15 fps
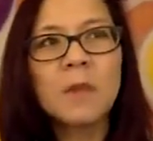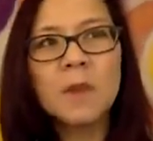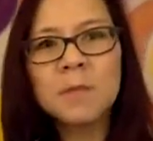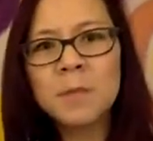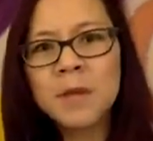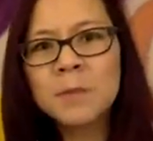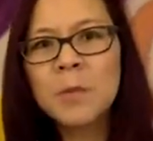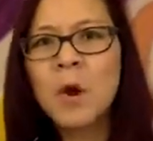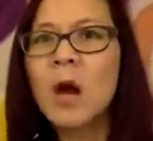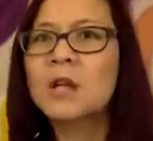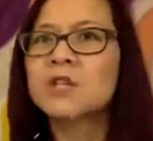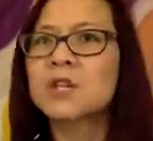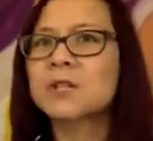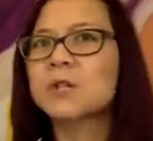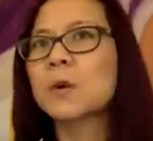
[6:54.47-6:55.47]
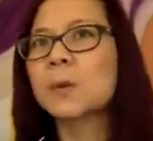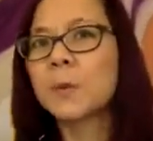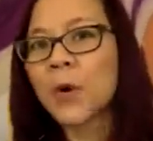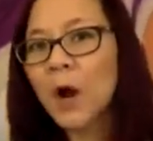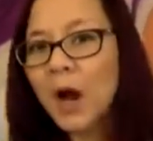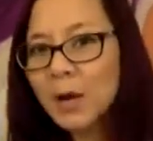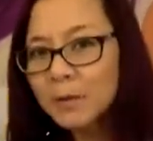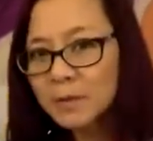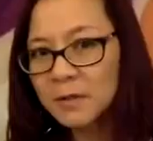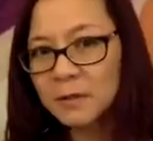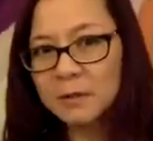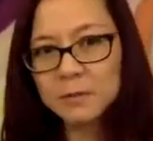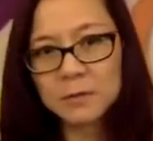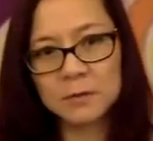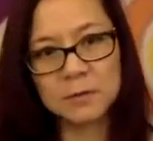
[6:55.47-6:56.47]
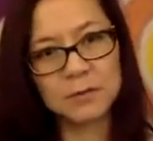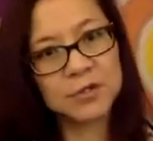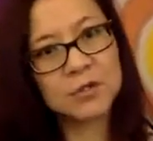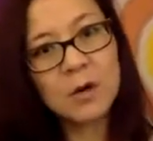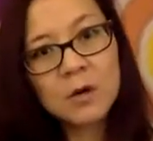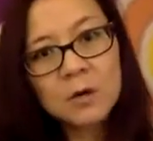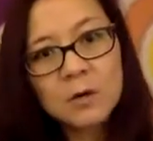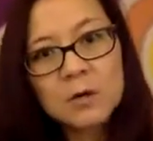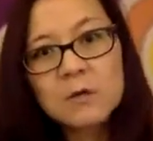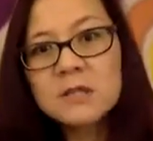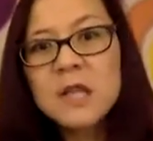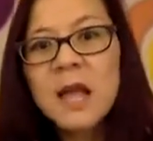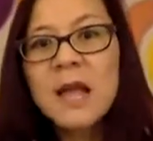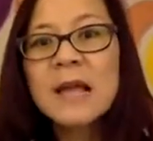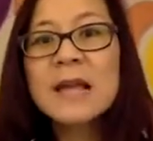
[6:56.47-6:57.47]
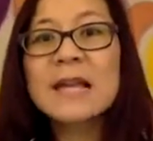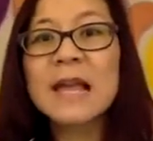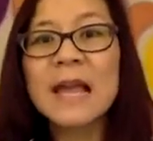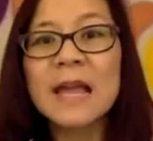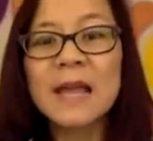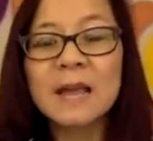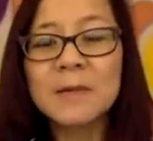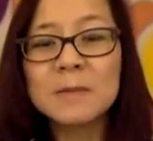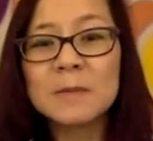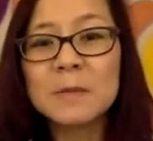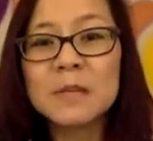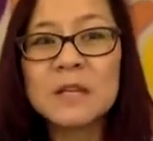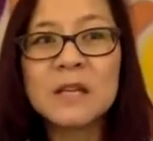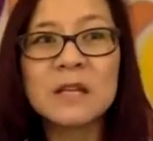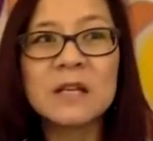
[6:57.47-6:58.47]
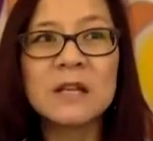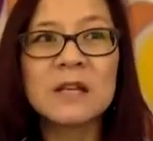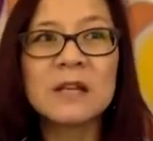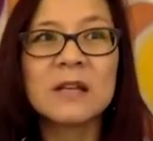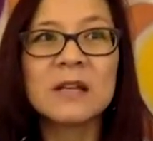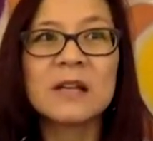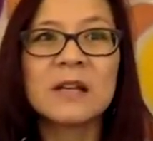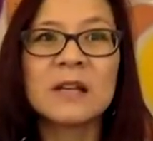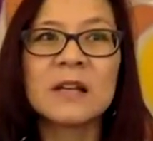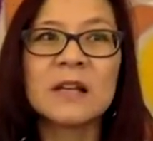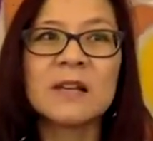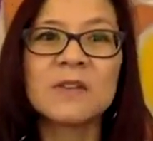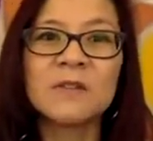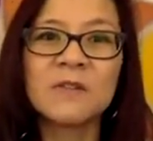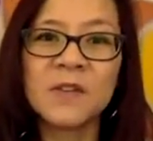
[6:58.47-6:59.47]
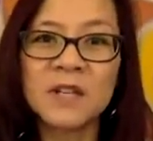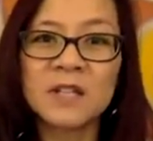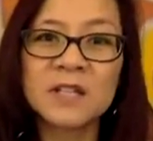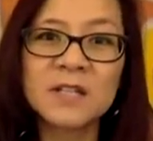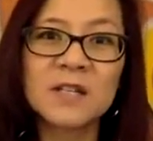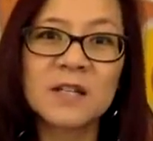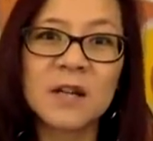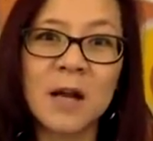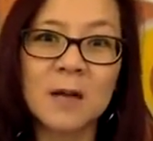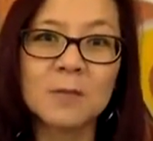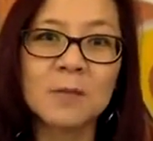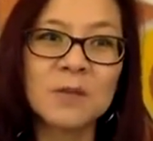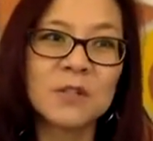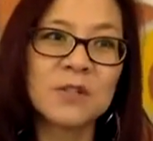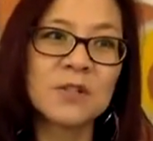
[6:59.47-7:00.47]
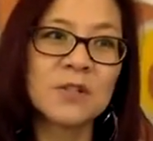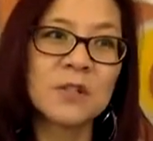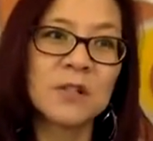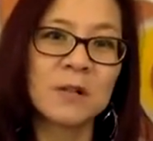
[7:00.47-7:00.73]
big projects or problems or struggles can be fixed, accomplished,